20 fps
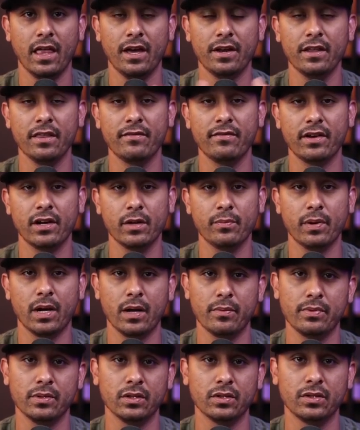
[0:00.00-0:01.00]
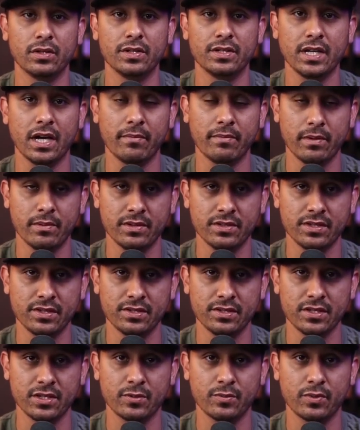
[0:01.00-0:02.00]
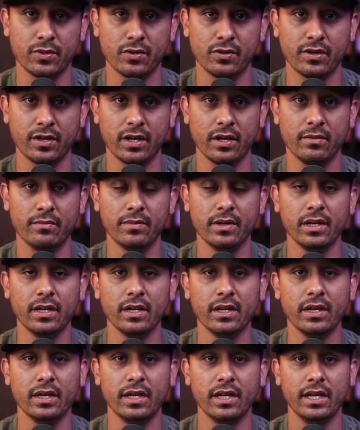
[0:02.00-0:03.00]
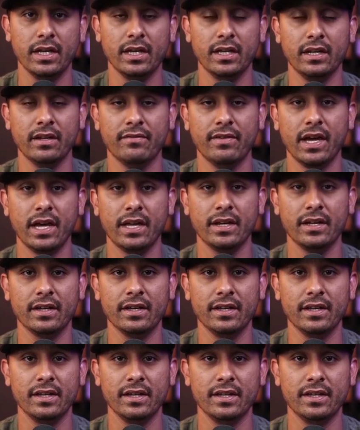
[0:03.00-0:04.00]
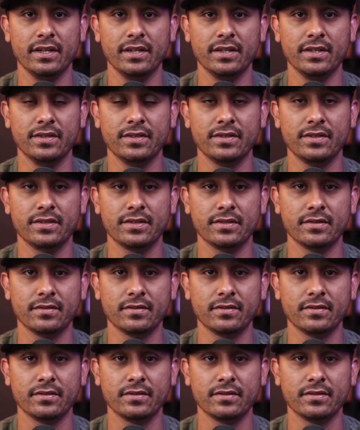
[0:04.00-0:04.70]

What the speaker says: Another very popular down payment assistance program in Nevada is